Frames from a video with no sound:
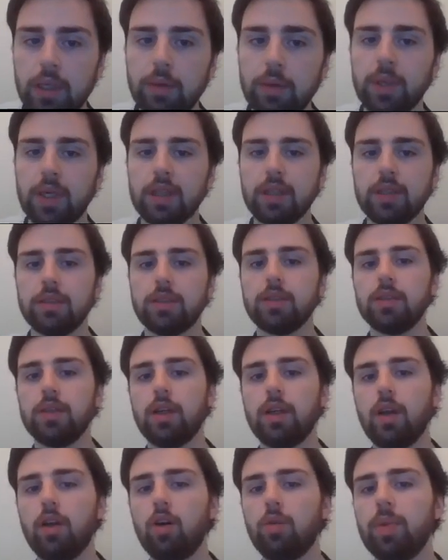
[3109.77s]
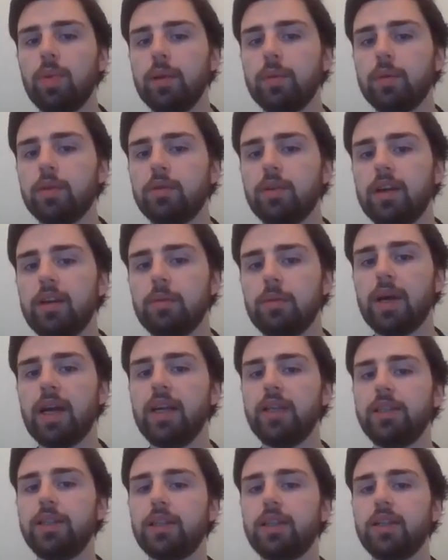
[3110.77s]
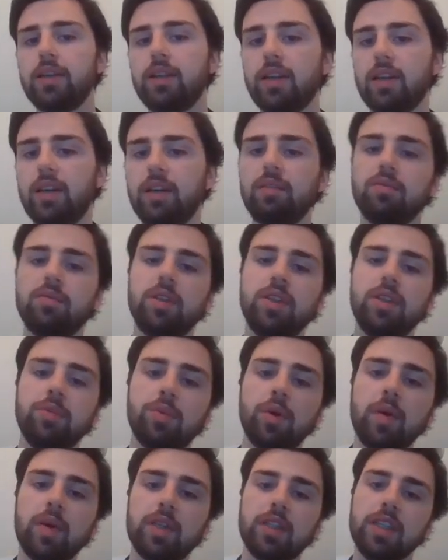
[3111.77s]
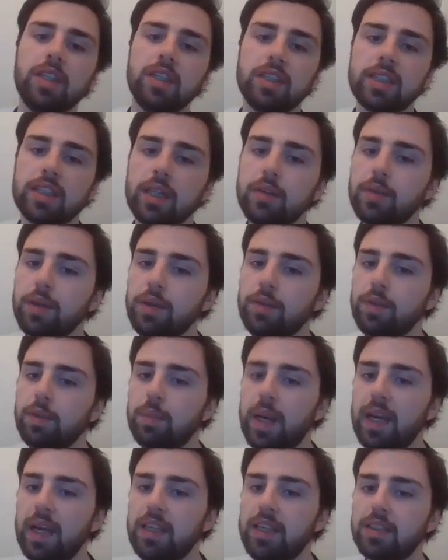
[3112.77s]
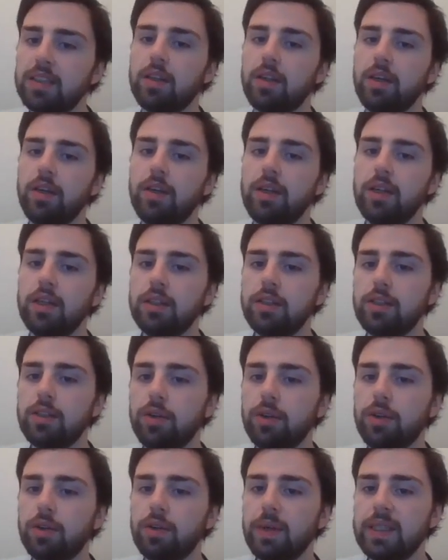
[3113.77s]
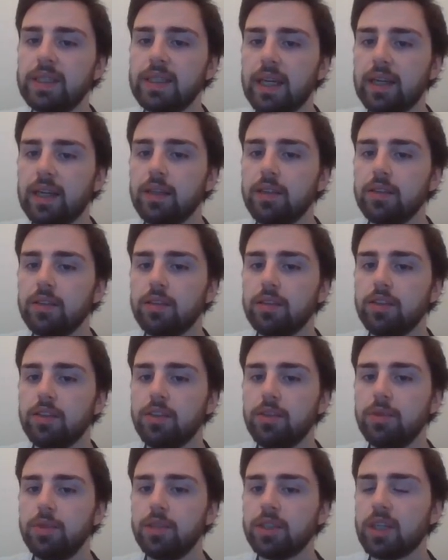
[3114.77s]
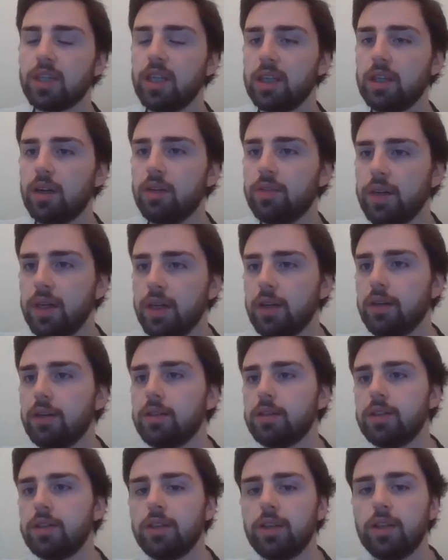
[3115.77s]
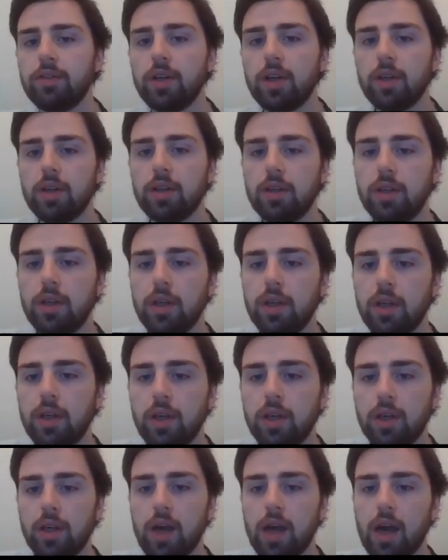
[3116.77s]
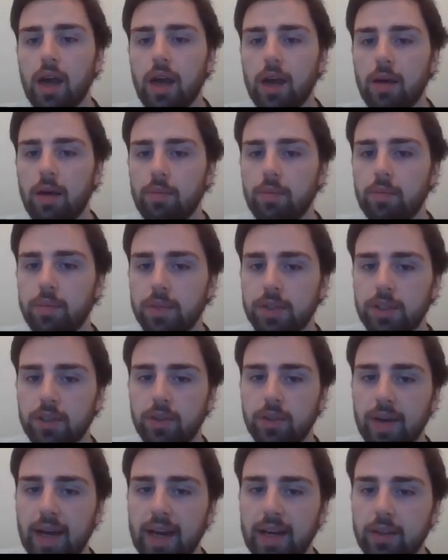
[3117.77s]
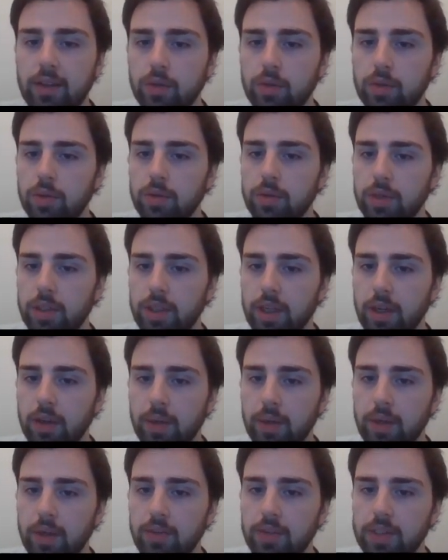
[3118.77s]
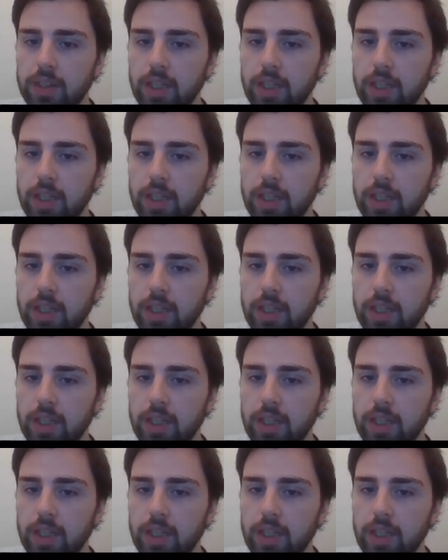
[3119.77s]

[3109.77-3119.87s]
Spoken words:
because a lot of people are very impatient, and you've probably done it yourself. If the page isn't loading in 2 or 3 seconds, you just click off it and go on to another sort of ad or another